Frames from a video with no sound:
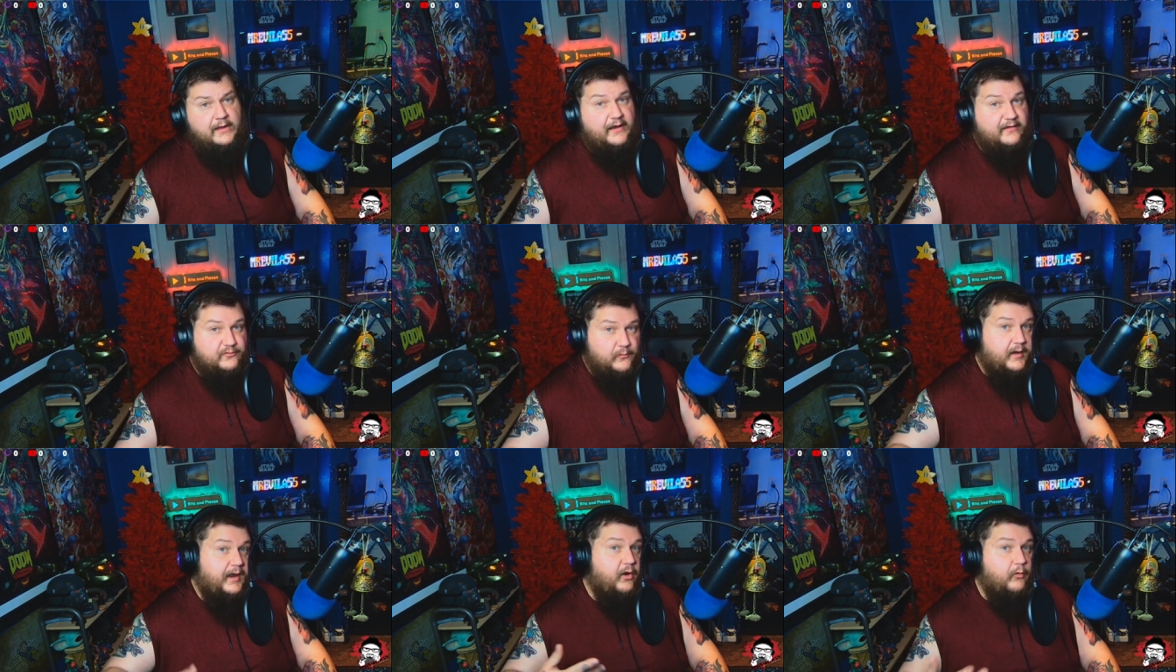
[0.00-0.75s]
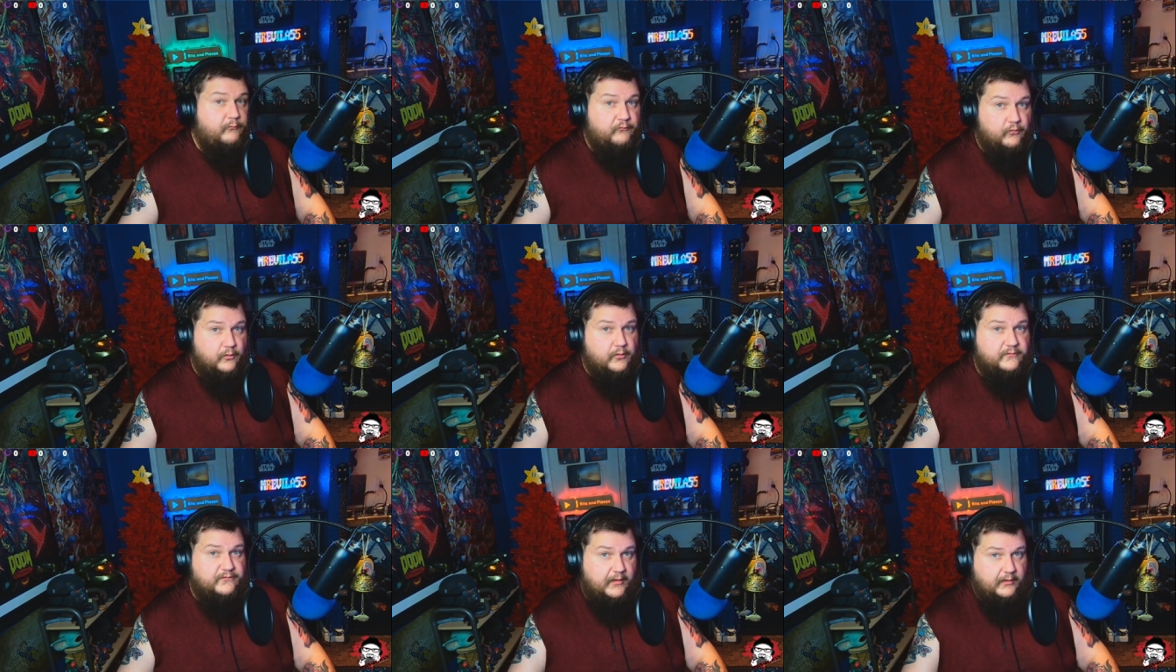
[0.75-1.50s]
That's what I hope
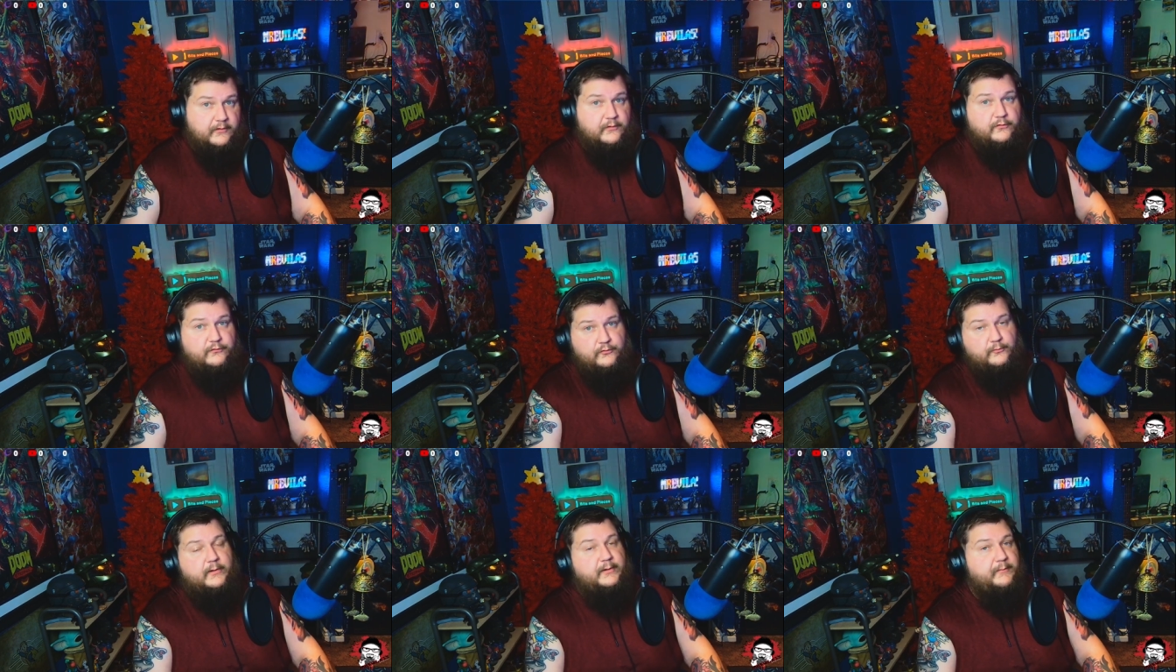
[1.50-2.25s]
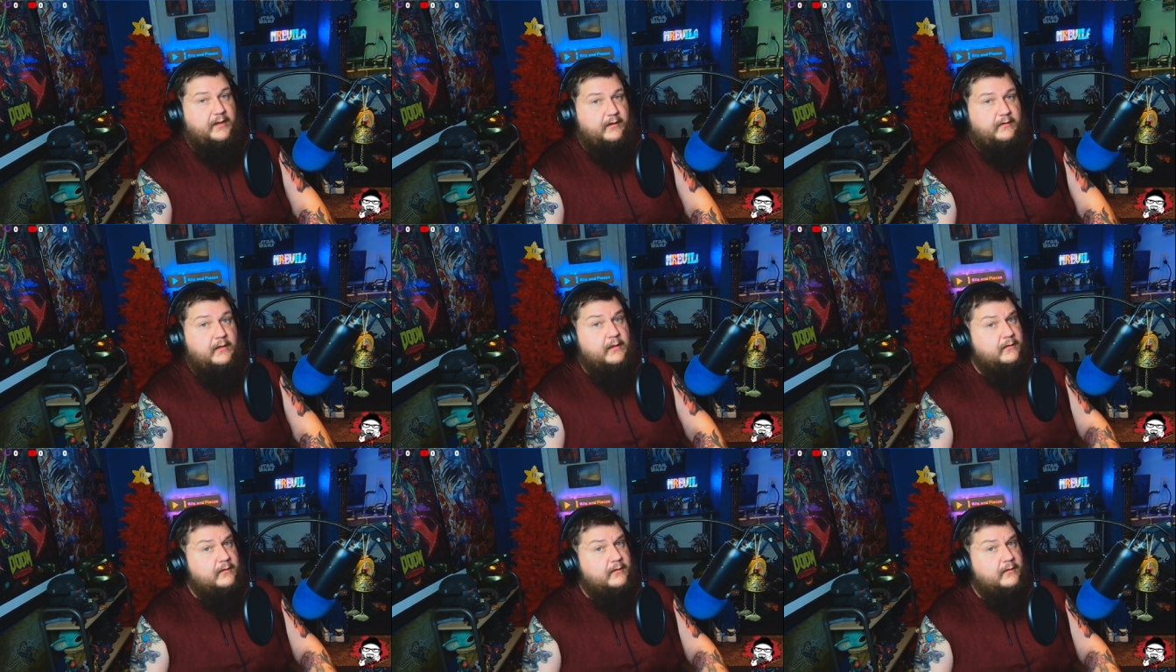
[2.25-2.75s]
for Silent Hill 2 remake.